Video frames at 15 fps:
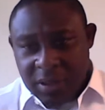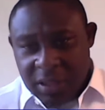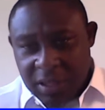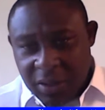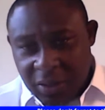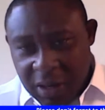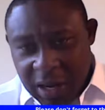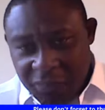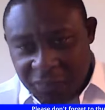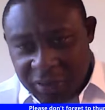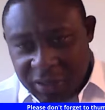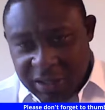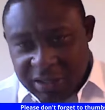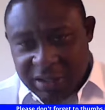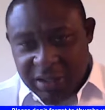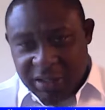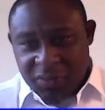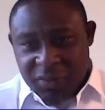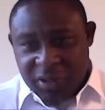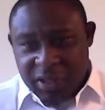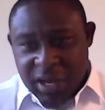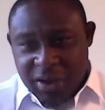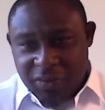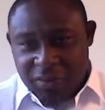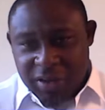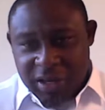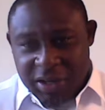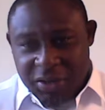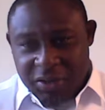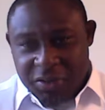Hello, African TV,
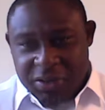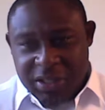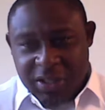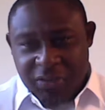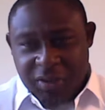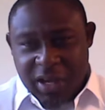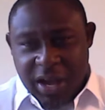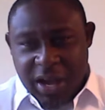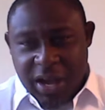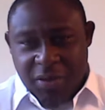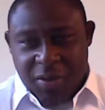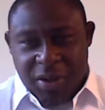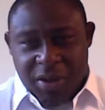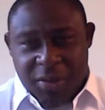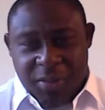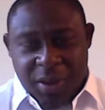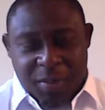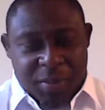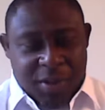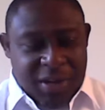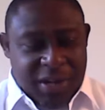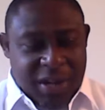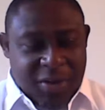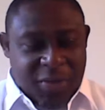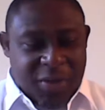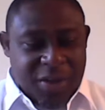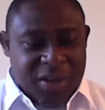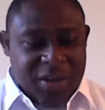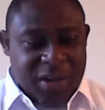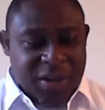African News TV. How are you, my brother? How are
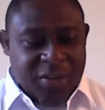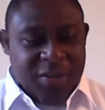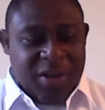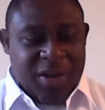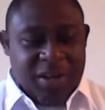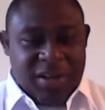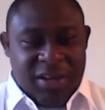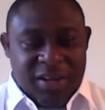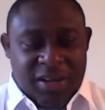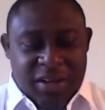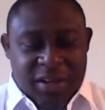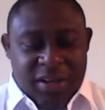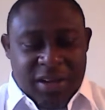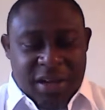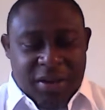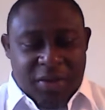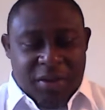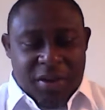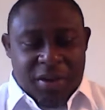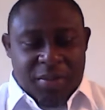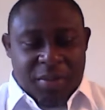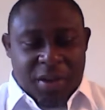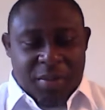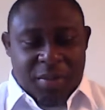you? How are you? How are you, my